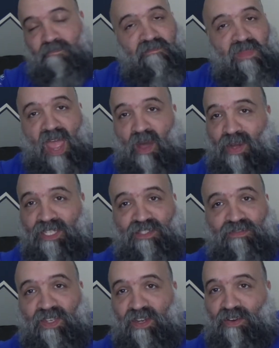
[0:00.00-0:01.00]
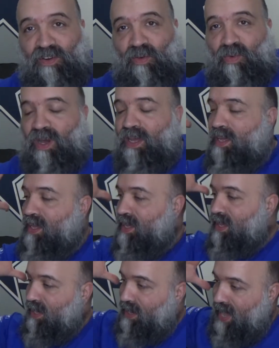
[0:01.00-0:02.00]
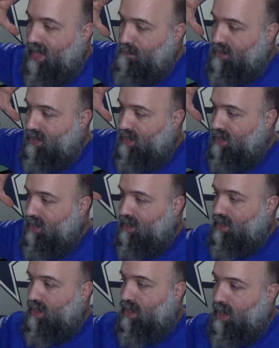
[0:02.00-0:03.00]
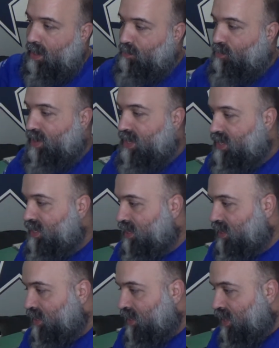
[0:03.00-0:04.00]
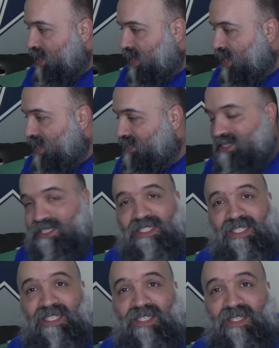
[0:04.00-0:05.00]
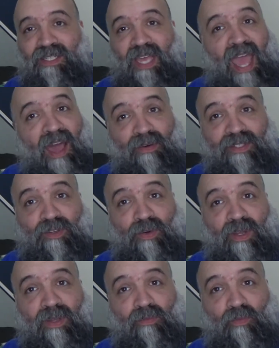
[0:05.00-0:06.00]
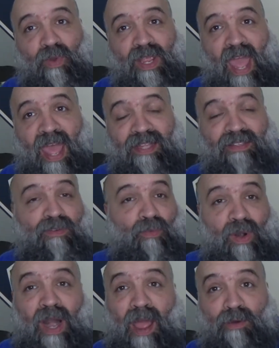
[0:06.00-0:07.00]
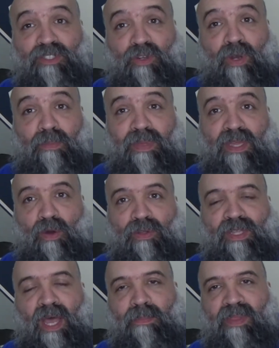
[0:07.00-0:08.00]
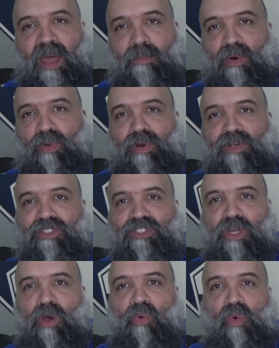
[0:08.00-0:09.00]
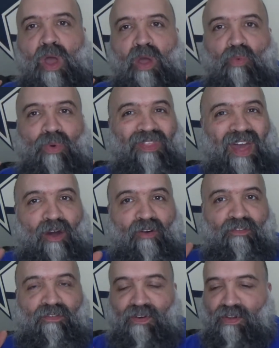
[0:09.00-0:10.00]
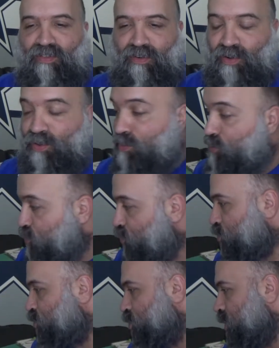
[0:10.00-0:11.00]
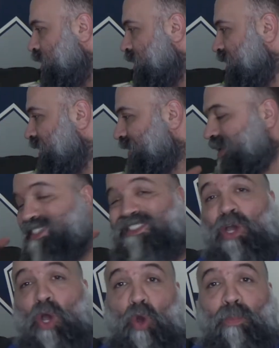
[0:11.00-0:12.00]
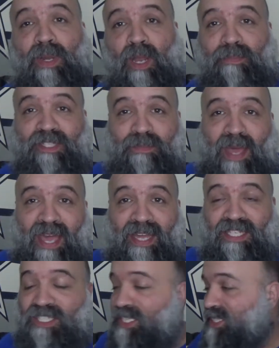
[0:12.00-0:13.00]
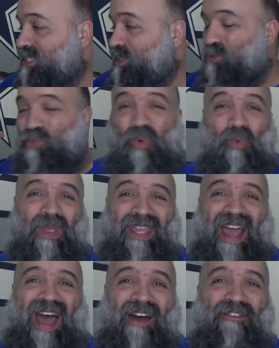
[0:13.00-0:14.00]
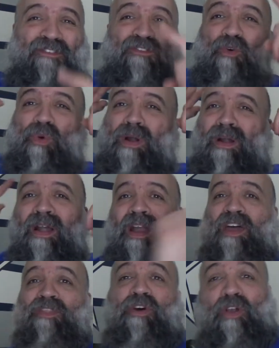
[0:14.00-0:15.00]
now I just figure, you know what? Let me upgrade it and see how it's going to react or how it's going to be on top of that boulder. So without further ado, let's open up this package and see what we got for the